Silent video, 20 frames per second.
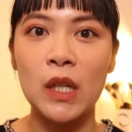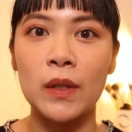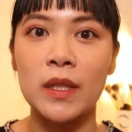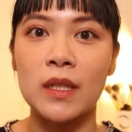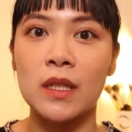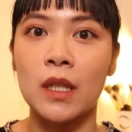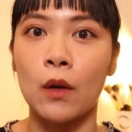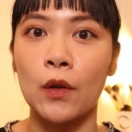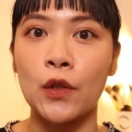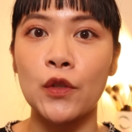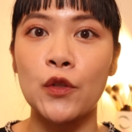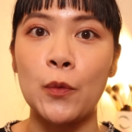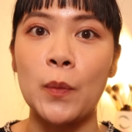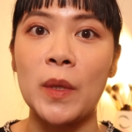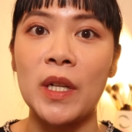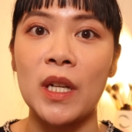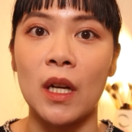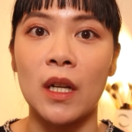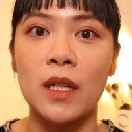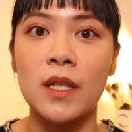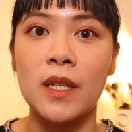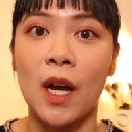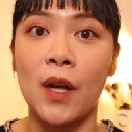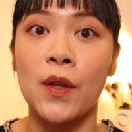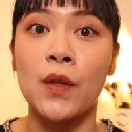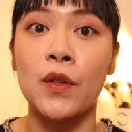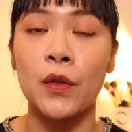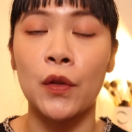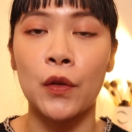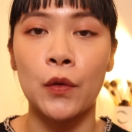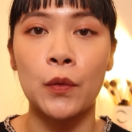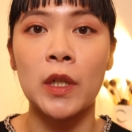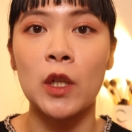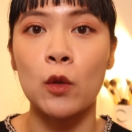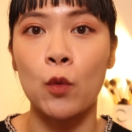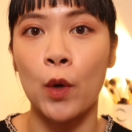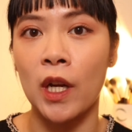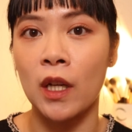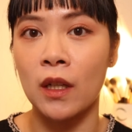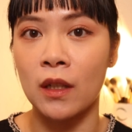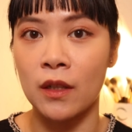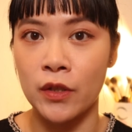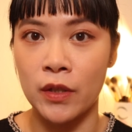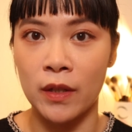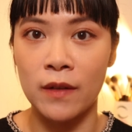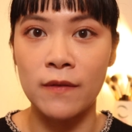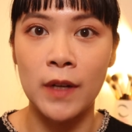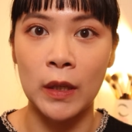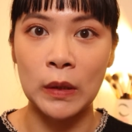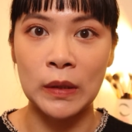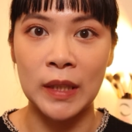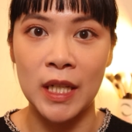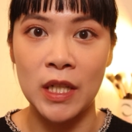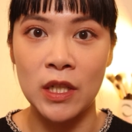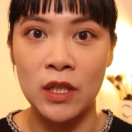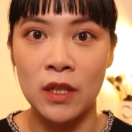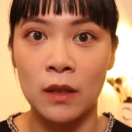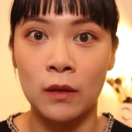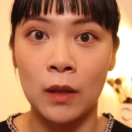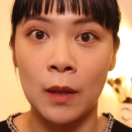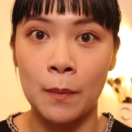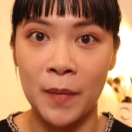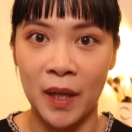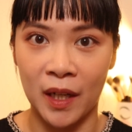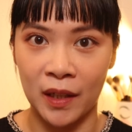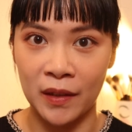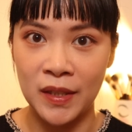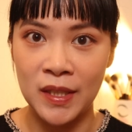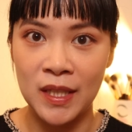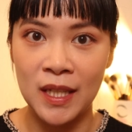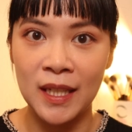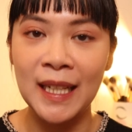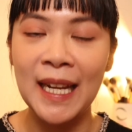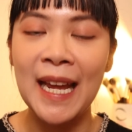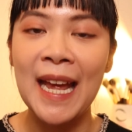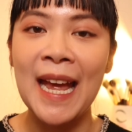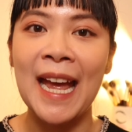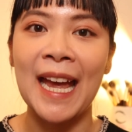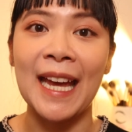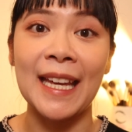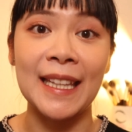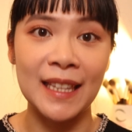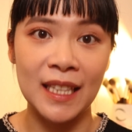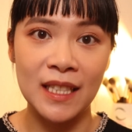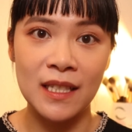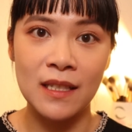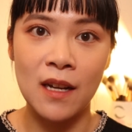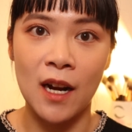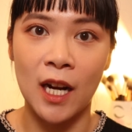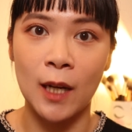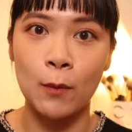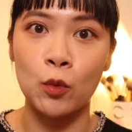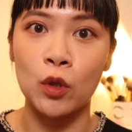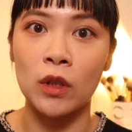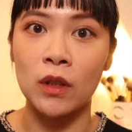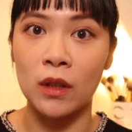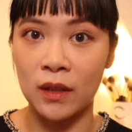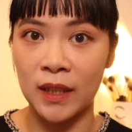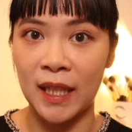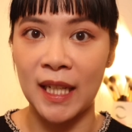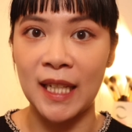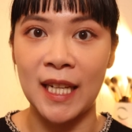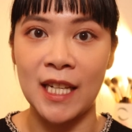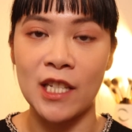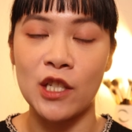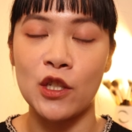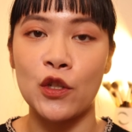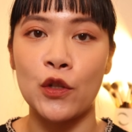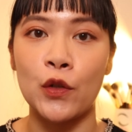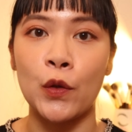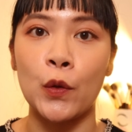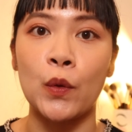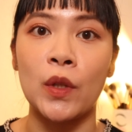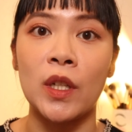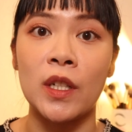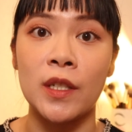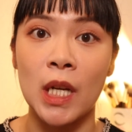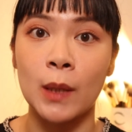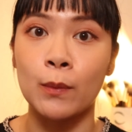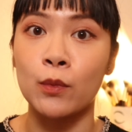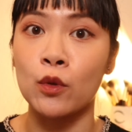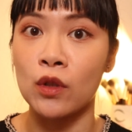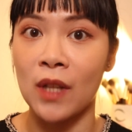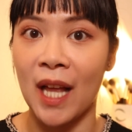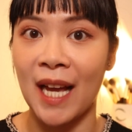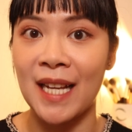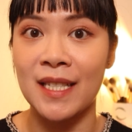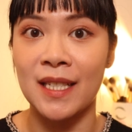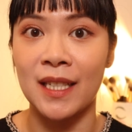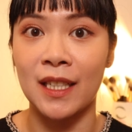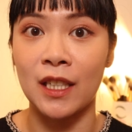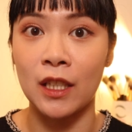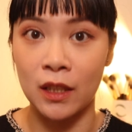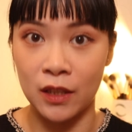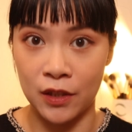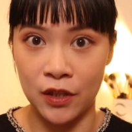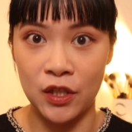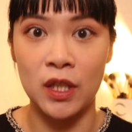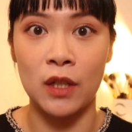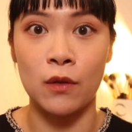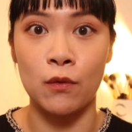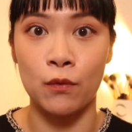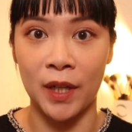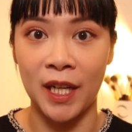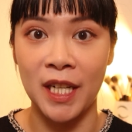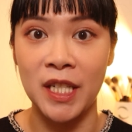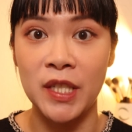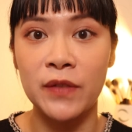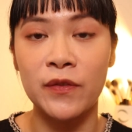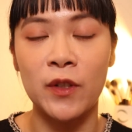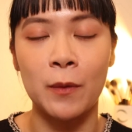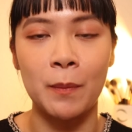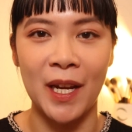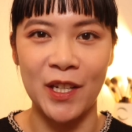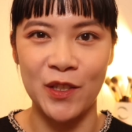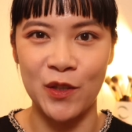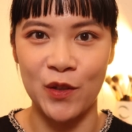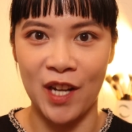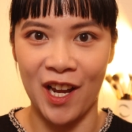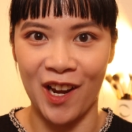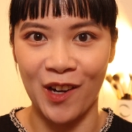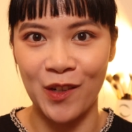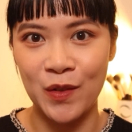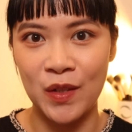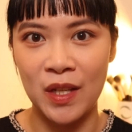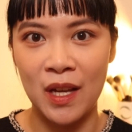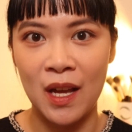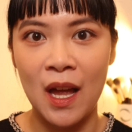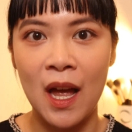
is going to be another three-way cushion foundation comparison, and this time we're looking into the double lasting cushion range from Etude House.